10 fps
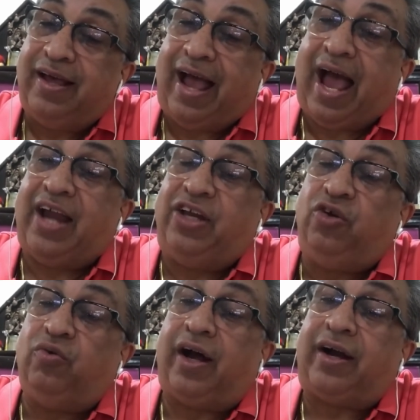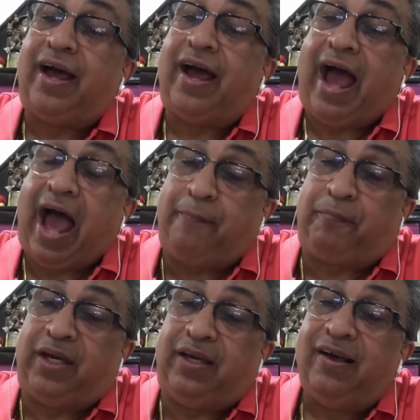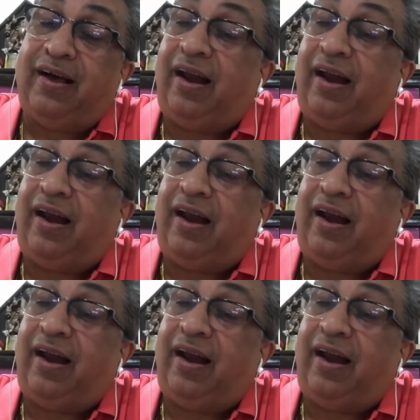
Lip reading: and you are happy